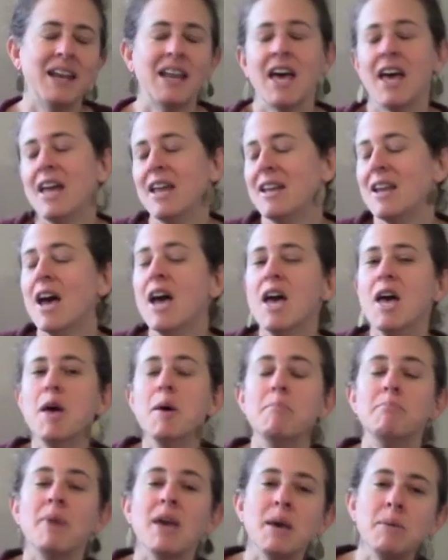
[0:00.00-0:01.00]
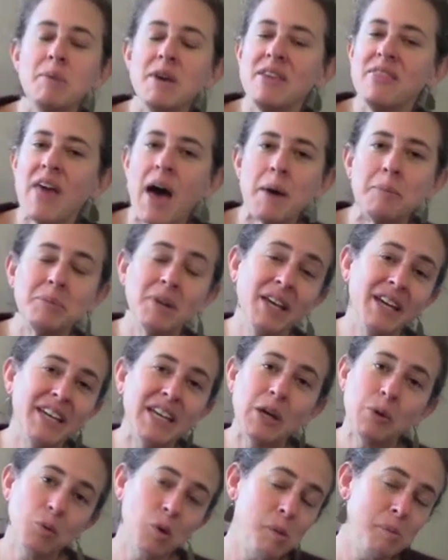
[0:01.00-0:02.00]
and maybe that
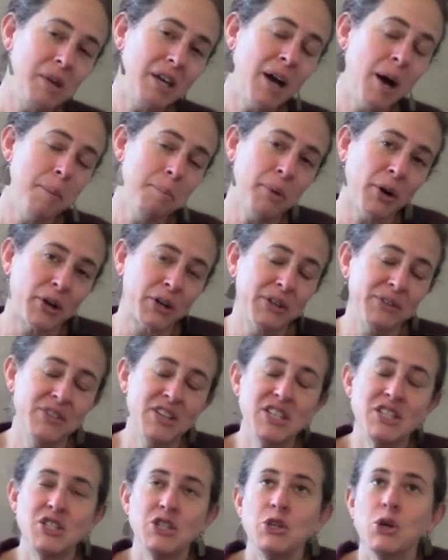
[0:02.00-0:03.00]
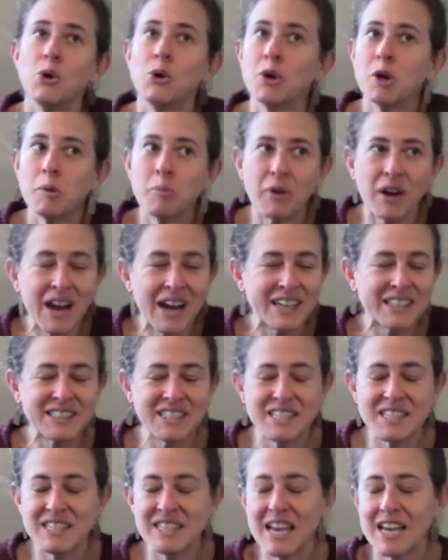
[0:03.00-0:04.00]
blanket will become part of his yoga
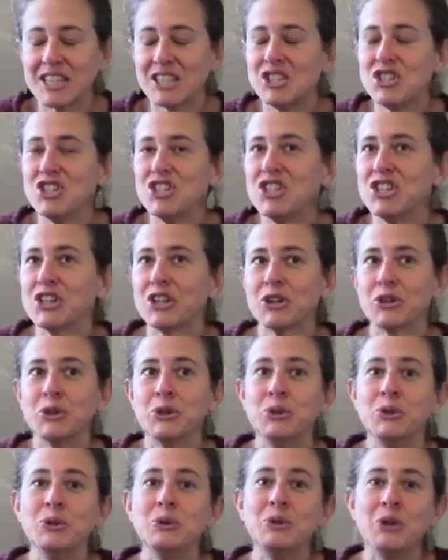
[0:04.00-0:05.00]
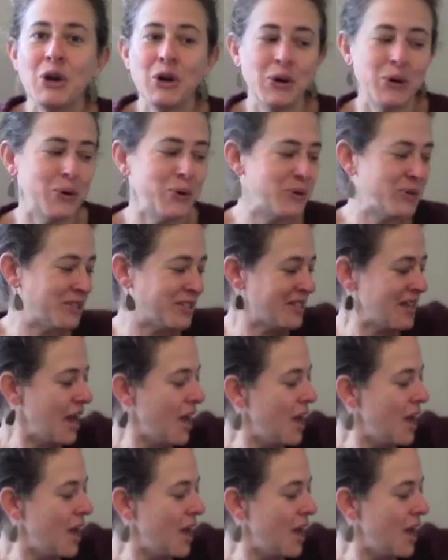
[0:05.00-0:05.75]
practice next year, who knows.